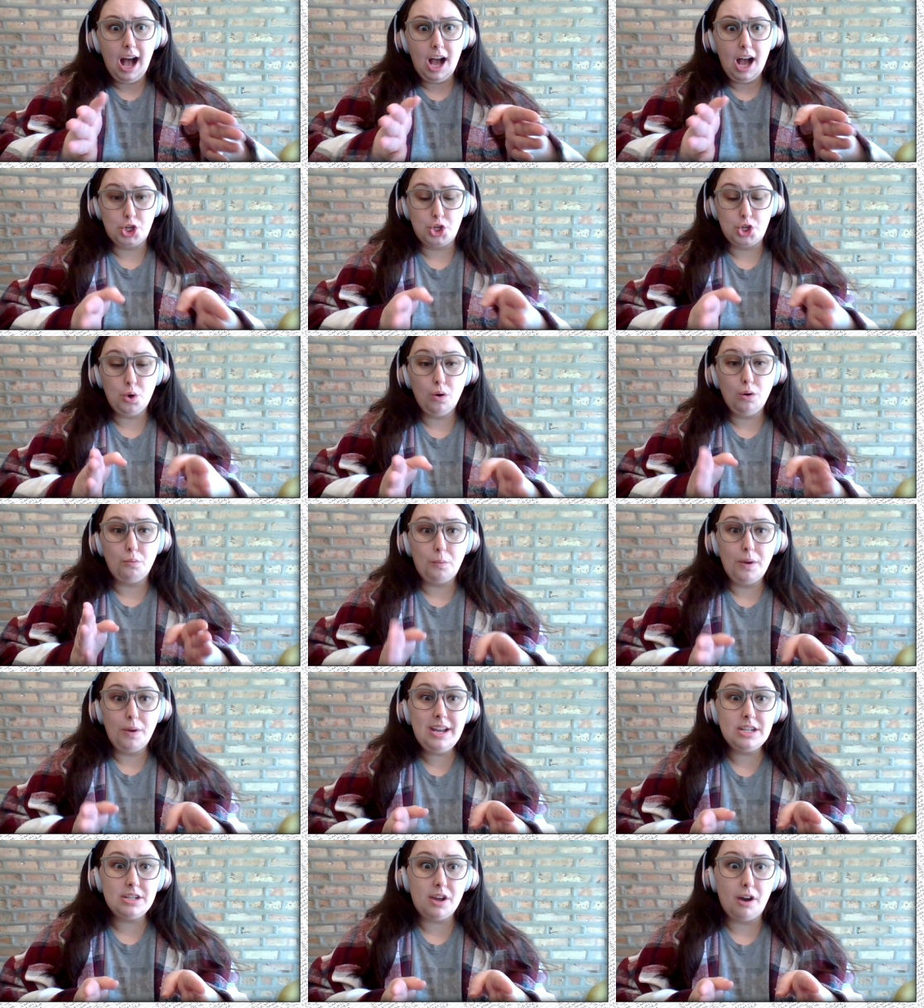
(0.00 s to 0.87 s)
a
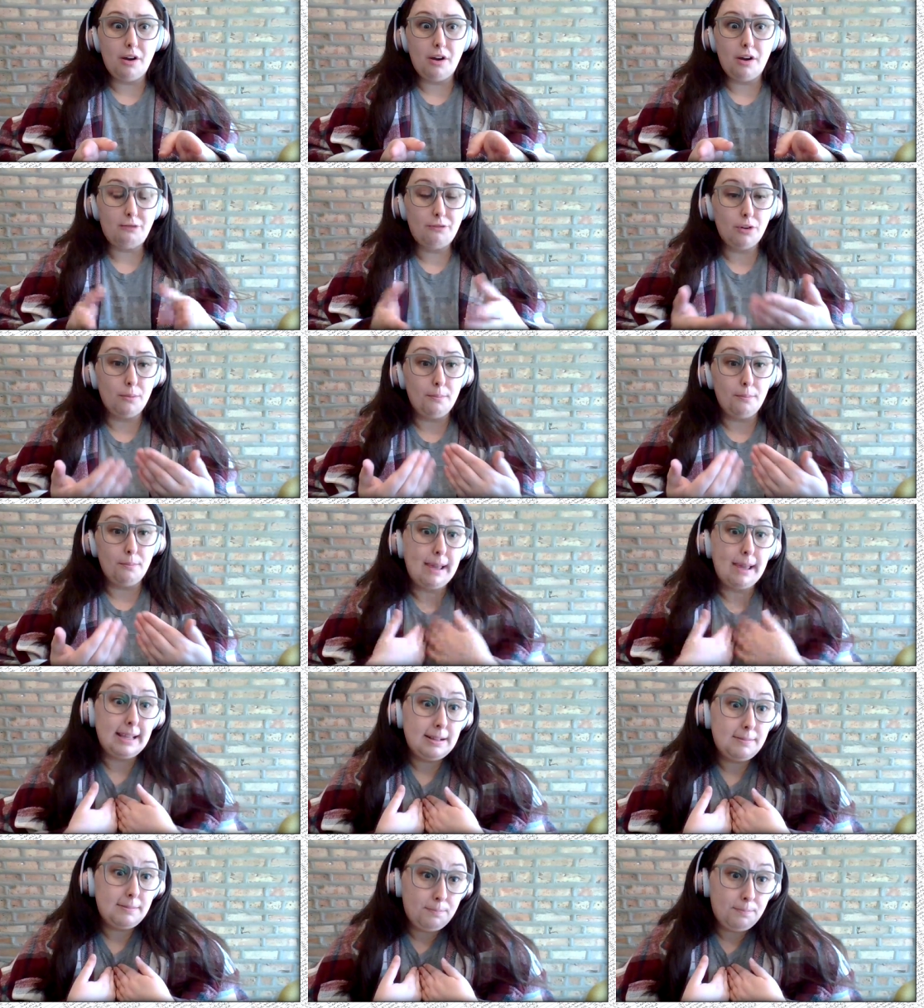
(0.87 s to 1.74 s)
short window for
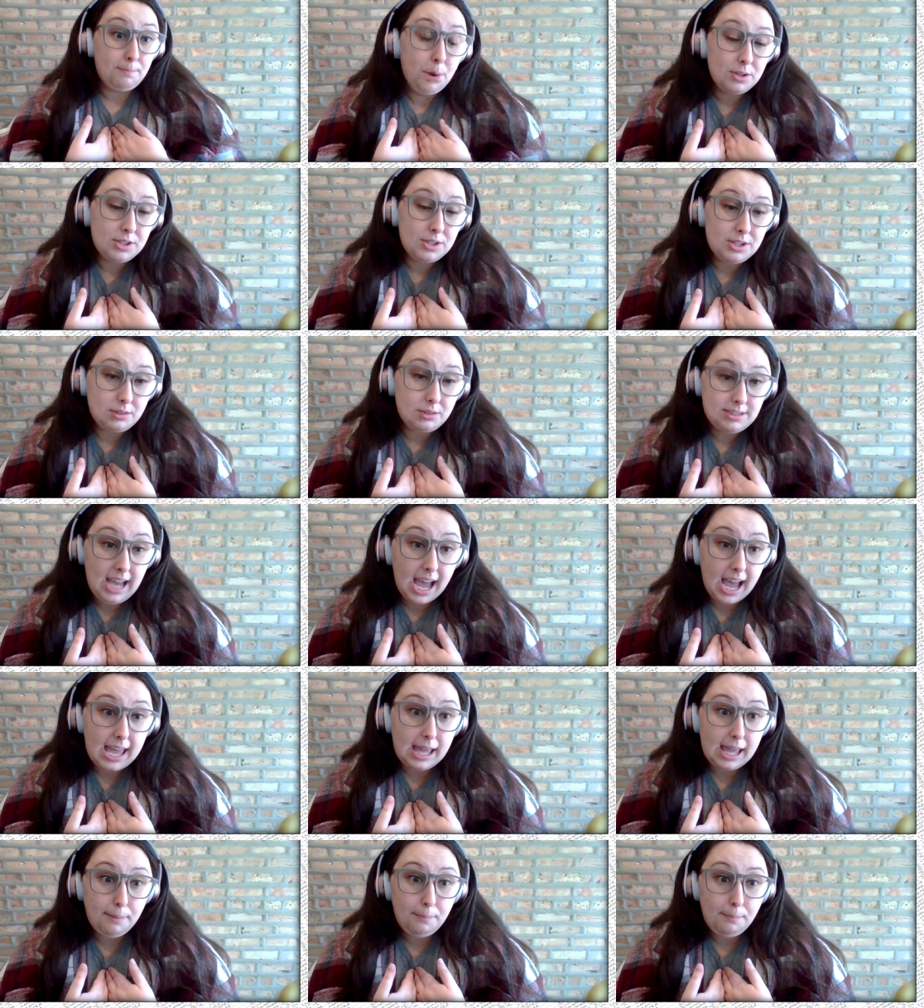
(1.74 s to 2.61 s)
my personal
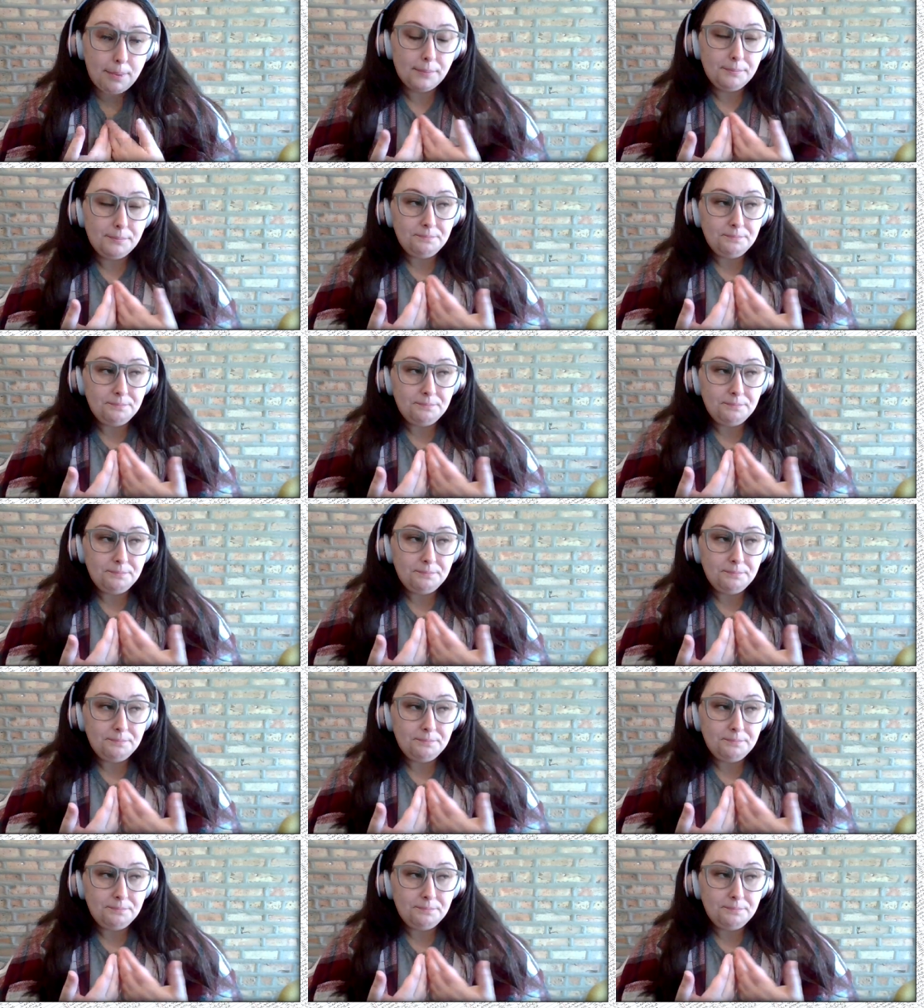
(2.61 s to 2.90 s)
type.